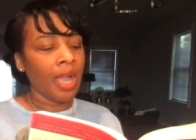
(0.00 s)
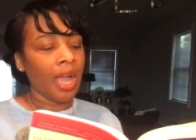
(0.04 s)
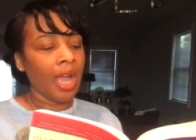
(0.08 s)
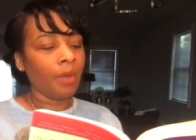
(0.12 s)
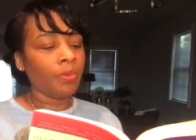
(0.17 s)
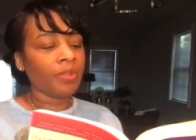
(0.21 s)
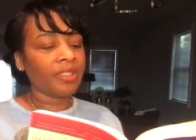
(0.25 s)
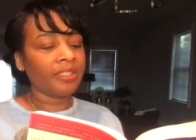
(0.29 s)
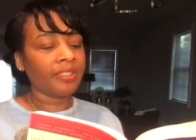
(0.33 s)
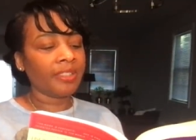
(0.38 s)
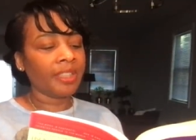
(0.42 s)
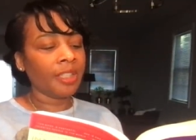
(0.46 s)
I
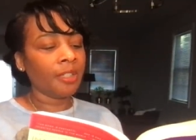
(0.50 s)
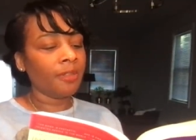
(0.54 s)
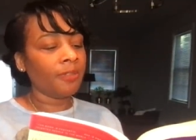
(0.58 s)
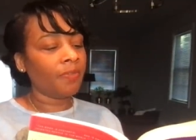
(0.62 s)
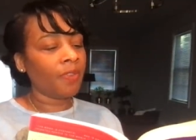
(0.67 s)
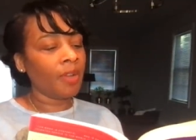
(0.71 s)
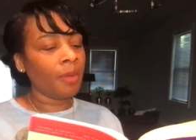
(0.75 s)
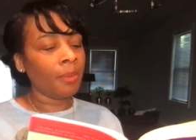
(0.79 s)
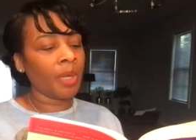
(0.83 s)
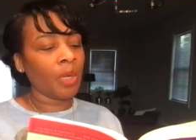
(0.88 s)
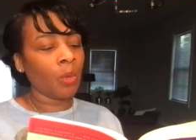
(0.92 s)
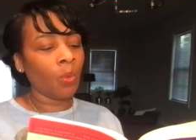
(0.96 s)
was still
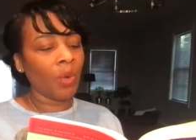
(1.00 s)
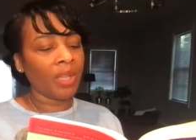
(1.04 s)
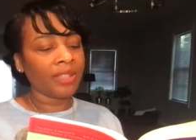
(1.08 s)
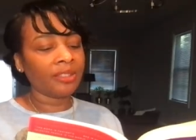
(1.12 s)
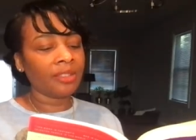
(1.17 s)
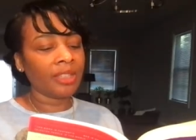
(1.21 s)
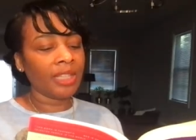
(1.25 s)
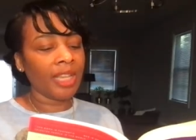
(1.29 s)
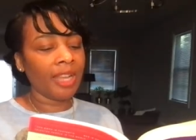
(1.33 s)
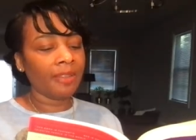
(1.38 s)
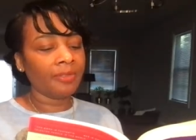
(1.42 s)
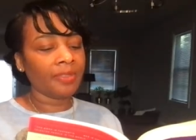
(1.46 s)
filming
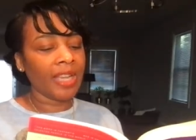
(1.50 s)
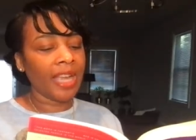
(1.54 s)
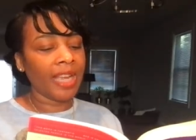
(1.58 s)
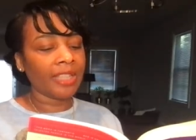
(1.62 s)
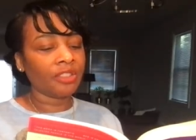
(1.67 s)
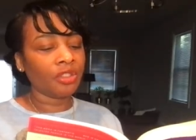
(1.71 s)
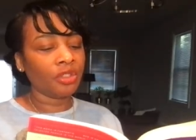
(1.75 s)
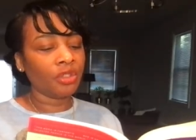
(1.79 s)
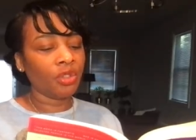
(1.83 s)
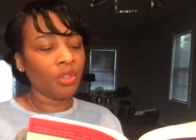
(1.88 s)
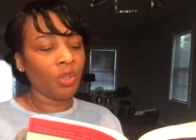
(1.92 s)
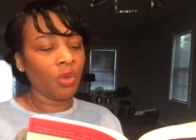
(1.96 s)
What's Love
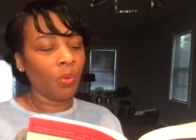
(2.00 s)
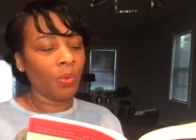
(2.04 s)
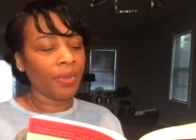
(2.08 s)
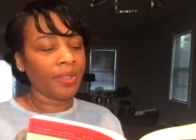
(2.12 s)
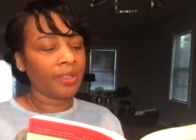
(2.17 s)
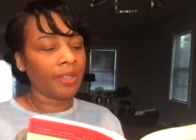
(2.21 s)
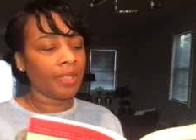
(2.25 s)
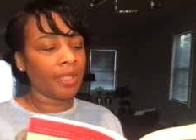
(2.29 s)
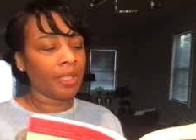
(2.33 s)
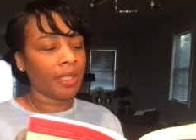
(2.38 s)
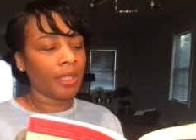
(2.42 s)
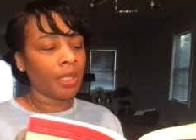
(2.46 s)
Got to Do
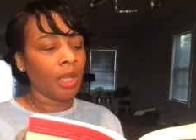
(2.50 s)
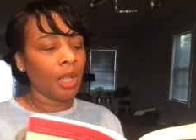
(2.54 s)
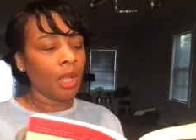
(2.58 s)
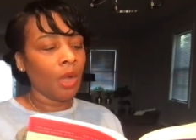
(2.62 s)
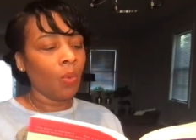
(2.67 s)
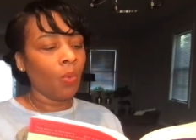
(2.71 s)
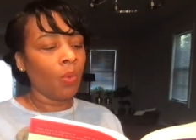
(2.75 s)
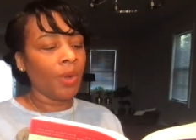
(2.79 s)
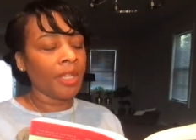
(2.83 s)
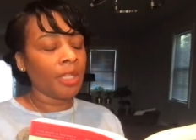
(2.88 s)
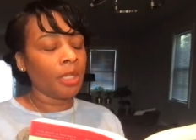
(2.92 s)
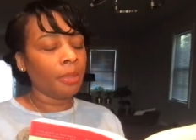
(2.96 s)
with It
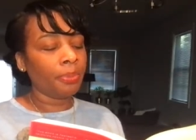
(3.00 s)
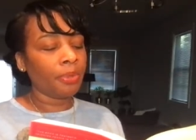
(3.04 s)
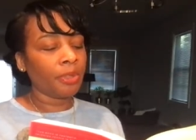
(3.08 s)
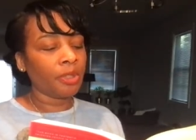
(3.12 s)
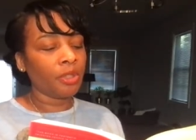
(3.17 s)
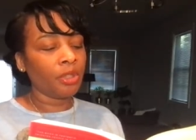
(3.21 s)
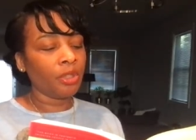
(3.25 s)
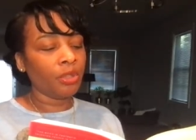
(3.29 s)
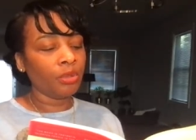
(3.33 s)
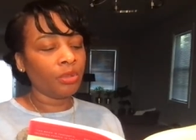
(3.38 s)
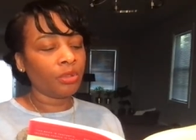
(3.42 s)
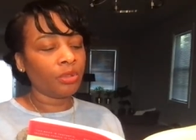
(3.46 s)
when the
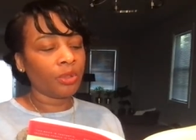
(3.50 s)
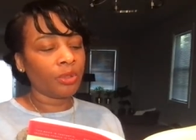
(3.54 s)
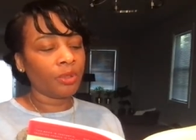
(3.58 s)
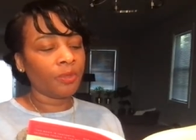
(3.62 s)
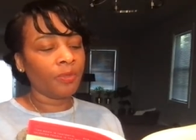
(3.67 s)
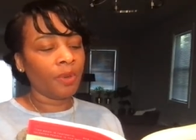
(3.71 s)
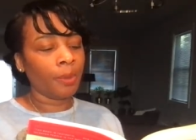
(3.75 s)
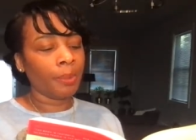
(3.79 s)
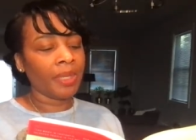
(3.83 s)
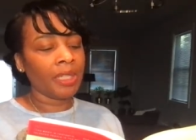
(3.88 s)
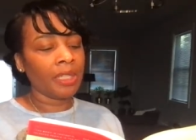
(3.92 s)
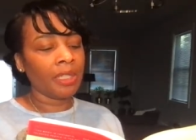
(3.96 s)
producers
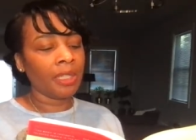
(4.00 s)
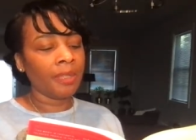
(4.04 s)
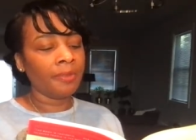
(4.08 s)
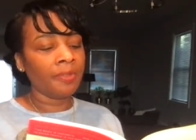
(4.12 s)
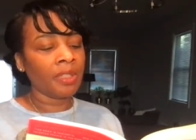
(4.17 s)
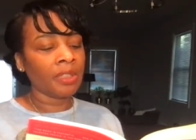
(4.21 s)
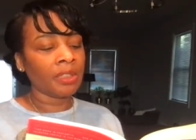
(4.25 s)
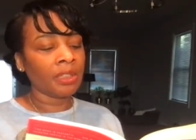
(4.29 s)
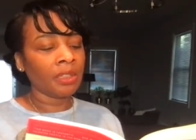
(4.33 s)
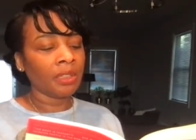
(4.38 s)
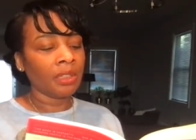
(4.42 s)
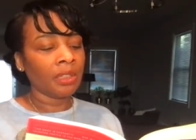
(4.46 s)
from In
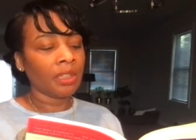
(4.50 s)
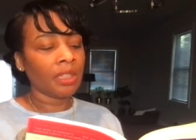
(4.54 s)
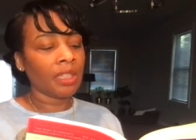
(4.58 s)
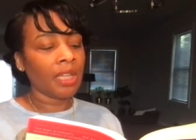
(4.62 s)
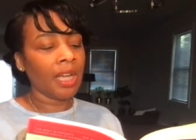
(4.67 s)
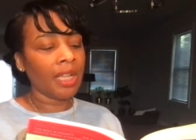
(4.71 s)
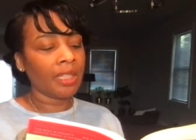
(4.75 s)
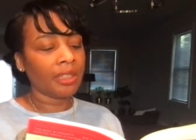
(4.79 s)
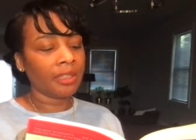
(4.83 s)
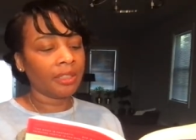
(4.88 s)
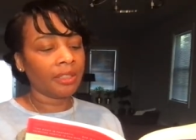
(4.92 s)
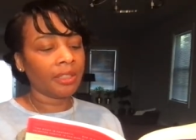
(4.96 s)
Living
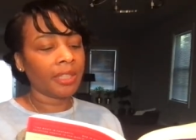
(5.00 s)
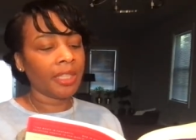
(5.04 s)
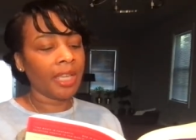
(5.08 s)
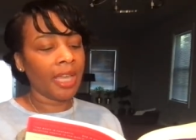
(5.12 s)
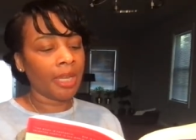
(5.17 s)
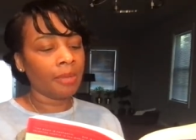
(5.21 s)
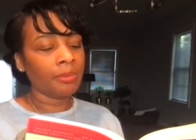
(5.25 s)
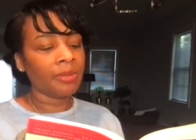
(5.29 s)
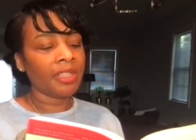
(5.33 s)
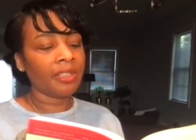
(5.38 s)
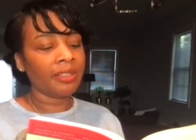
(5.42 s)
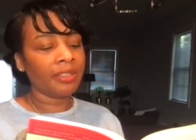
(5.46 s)
Color
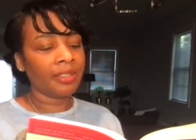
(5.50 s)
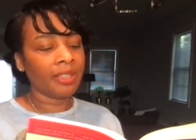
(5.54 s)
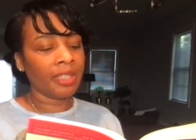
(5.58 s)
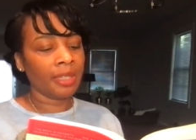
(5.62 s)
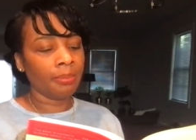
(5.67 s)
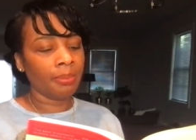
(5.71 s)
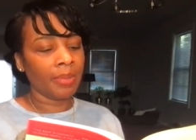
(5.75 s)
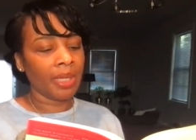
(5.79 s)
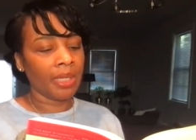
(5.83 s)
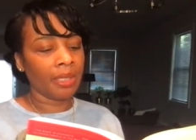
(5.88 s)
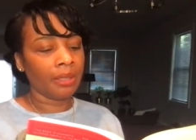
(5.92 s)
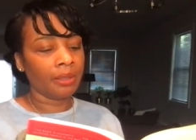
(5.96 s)
came to
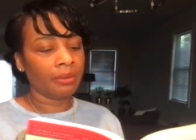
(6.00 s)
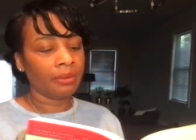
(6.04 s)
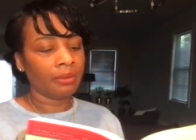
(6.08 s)
see me.